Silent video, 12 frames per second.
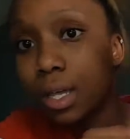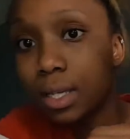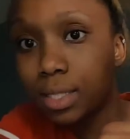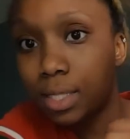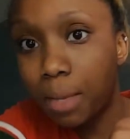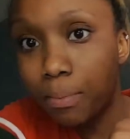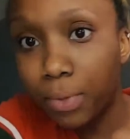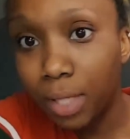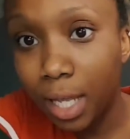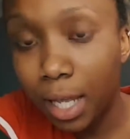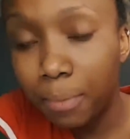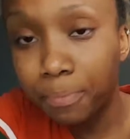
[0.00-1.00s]

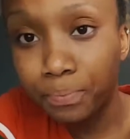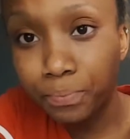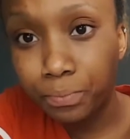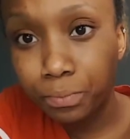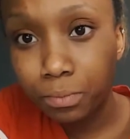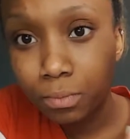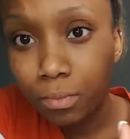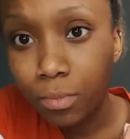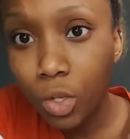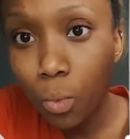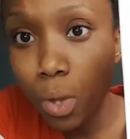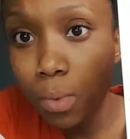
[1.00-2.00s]
simply
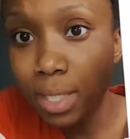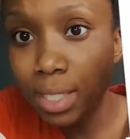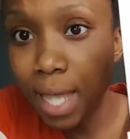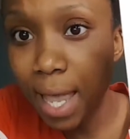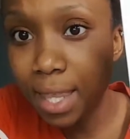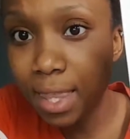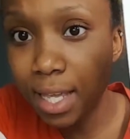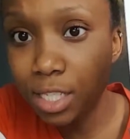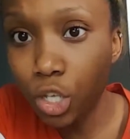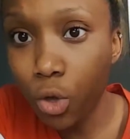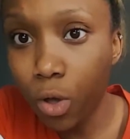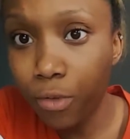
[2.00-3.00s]
we would take
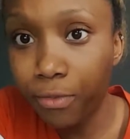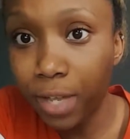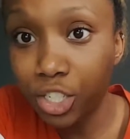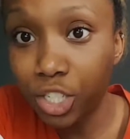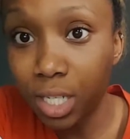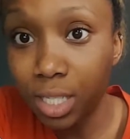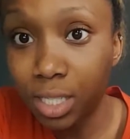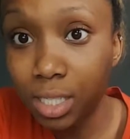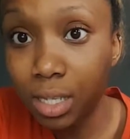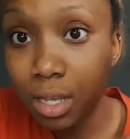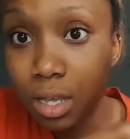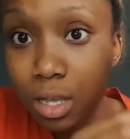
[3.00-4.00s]
these
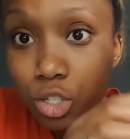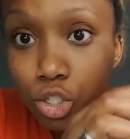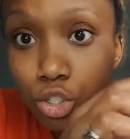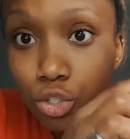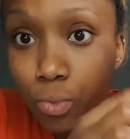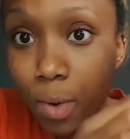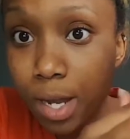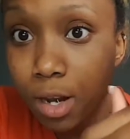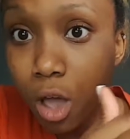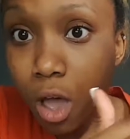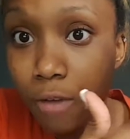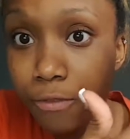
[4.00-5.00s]
coefficients straight
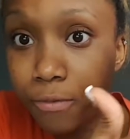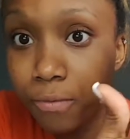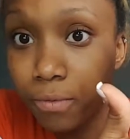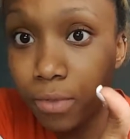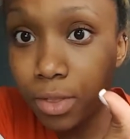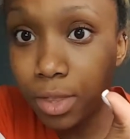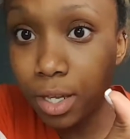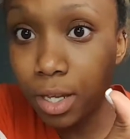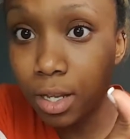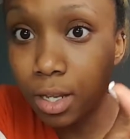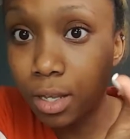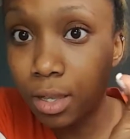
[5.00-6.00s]
off
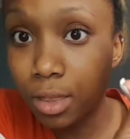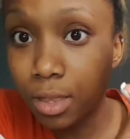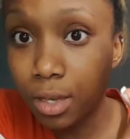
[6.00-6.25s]
the